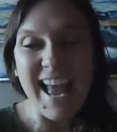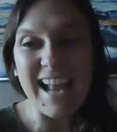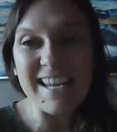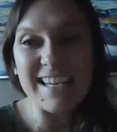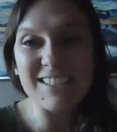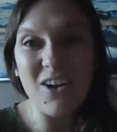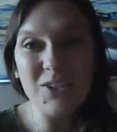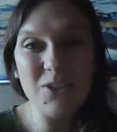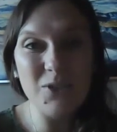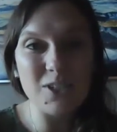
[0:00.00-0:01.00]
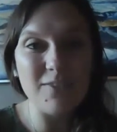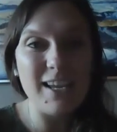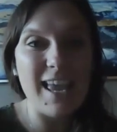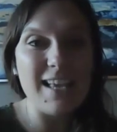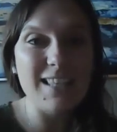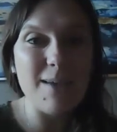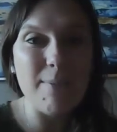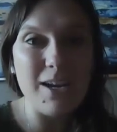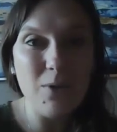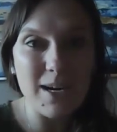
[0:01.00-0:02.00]
And he is also serving as the
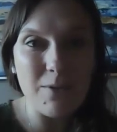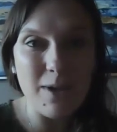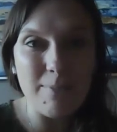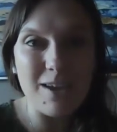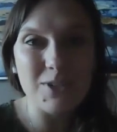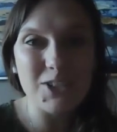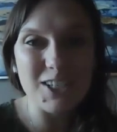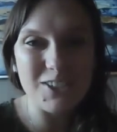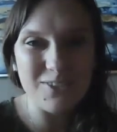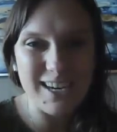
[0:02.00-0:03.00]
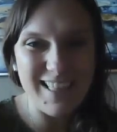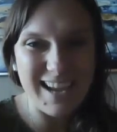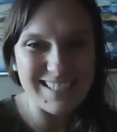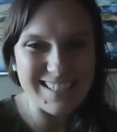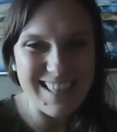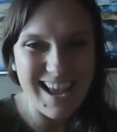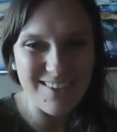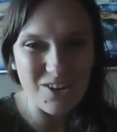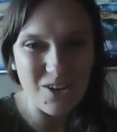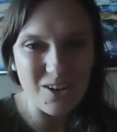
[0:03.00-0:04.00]
minority whip and was just reelected to
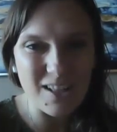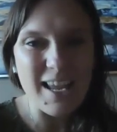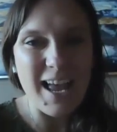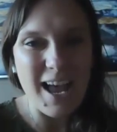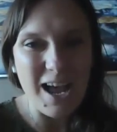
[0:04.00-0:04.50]
that role